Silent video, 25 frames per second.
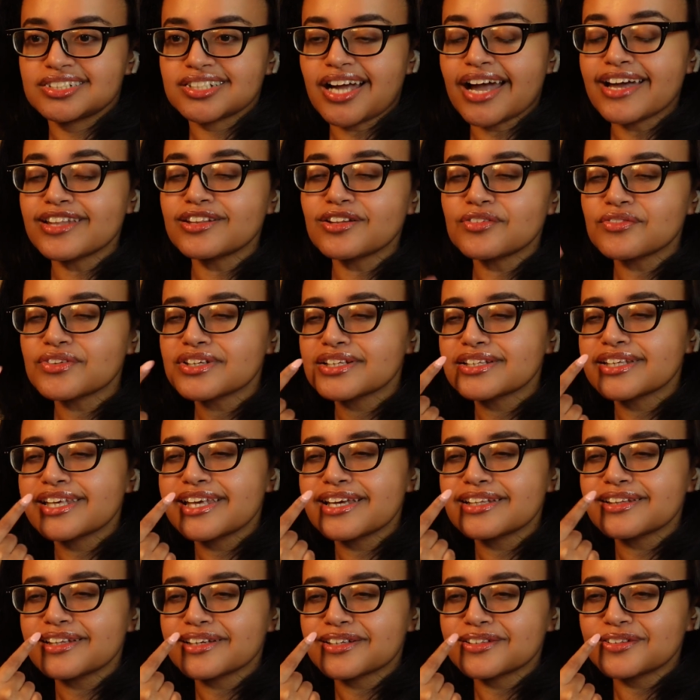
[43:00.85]
I love that he
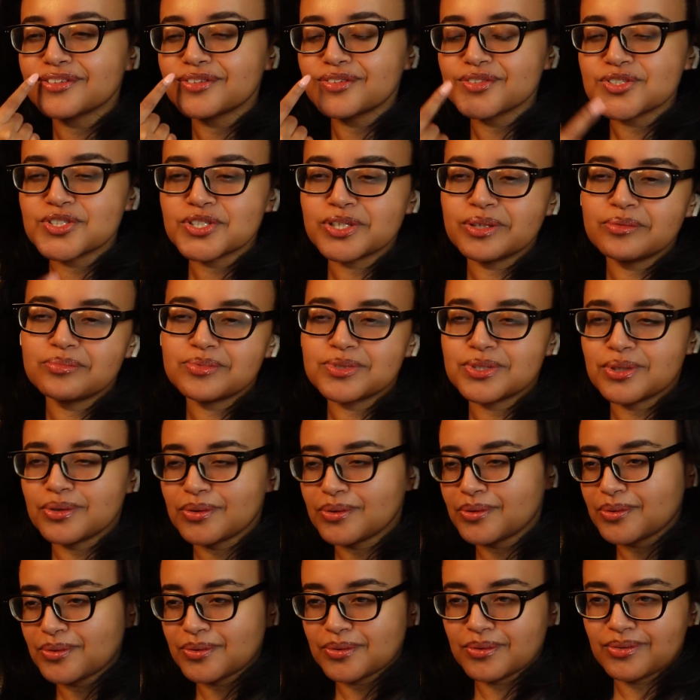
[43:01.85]
had like a little chip
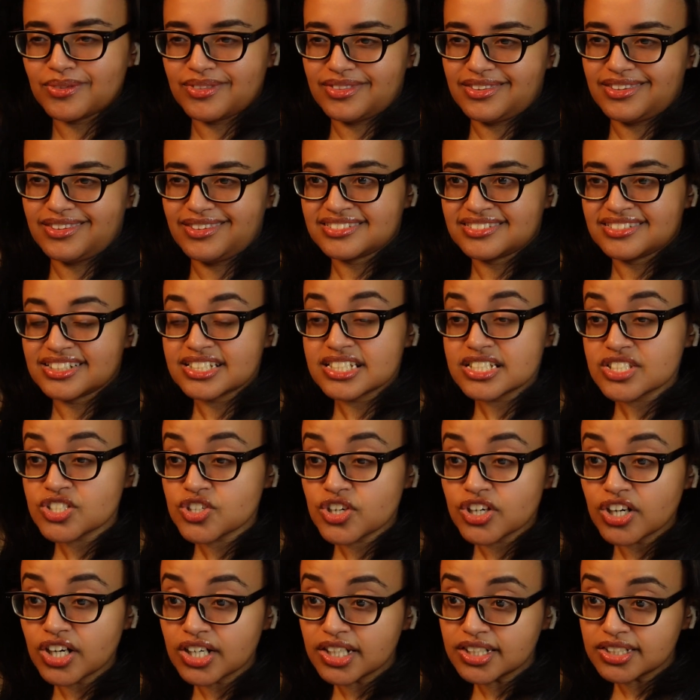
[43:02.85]
too. Is this
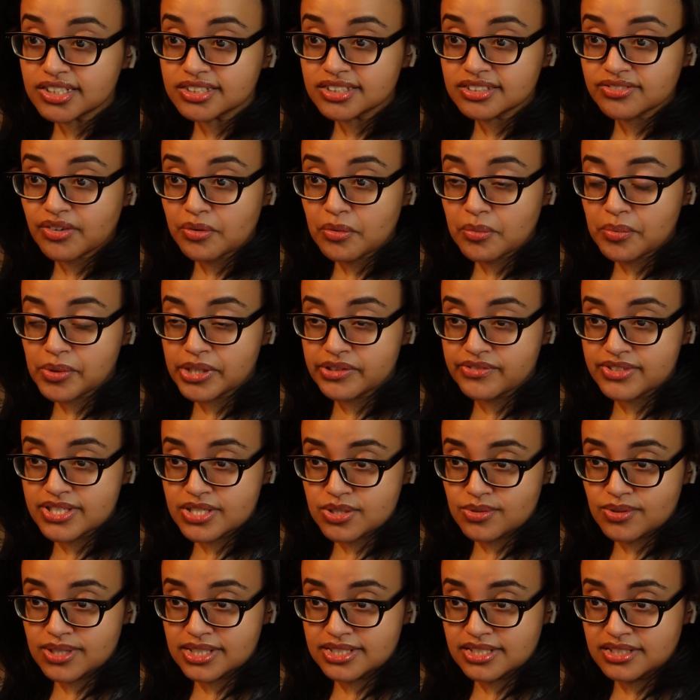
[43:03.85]
our girl from the
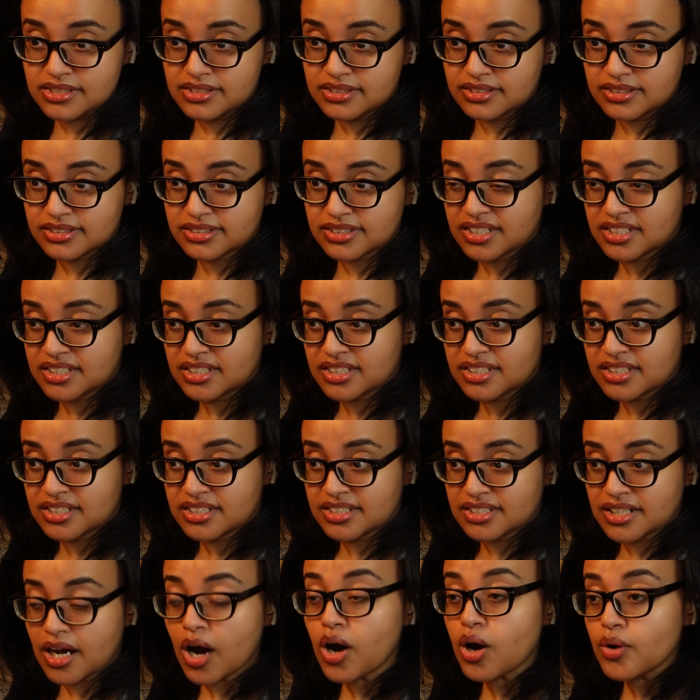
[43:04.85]
previous one?
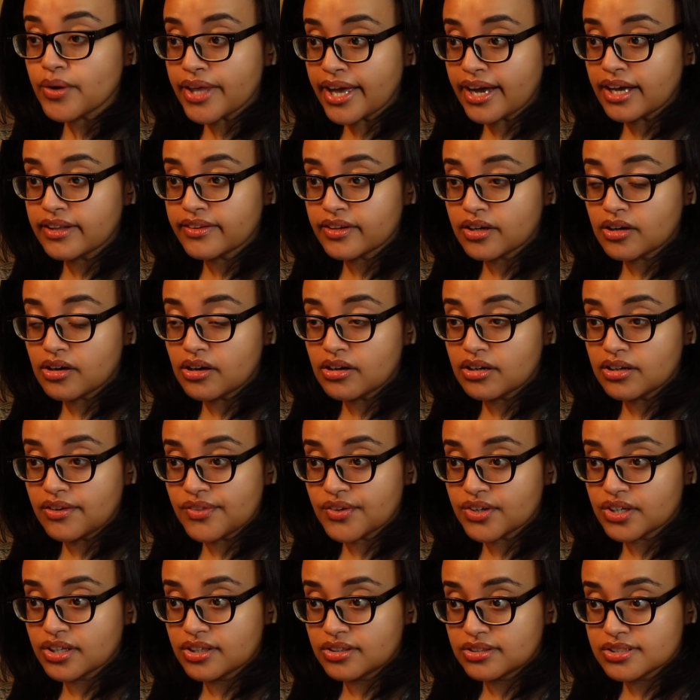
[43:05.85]
Oh yeah, there our
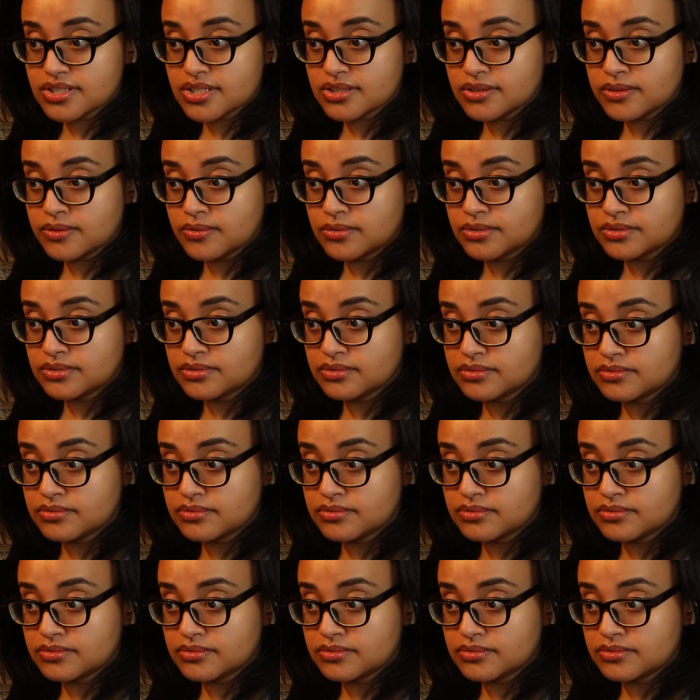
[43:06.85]
other girl too.